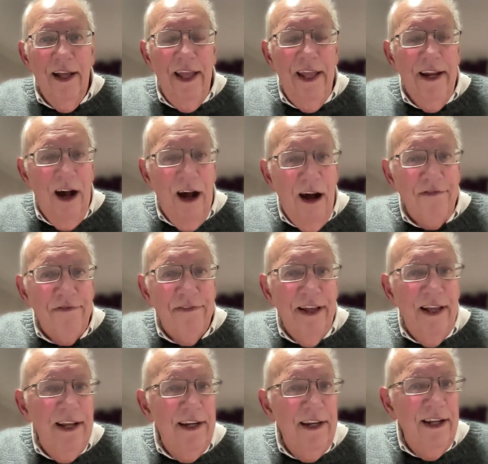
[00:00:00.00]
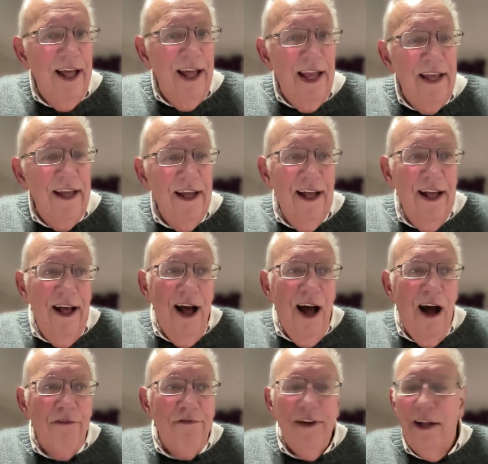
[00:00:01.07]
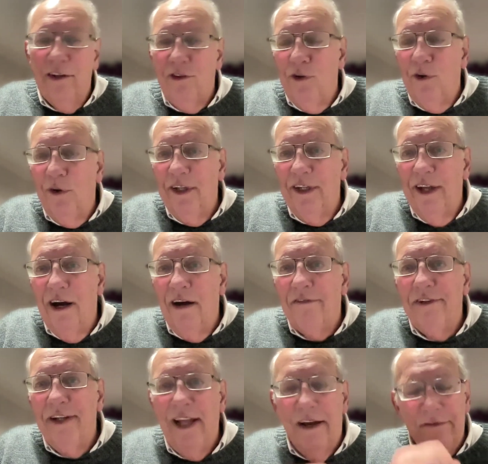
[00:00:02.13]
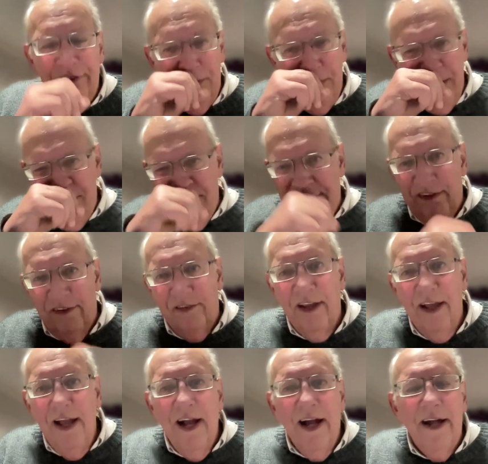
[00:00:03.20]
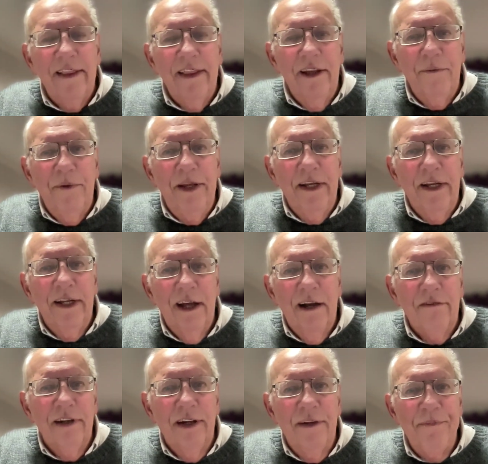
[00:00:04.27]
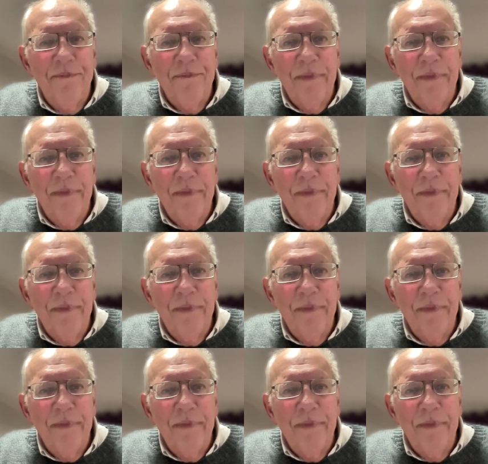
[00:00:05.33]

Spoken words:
in a half-hour talk and half an hour for questions, I think we can cover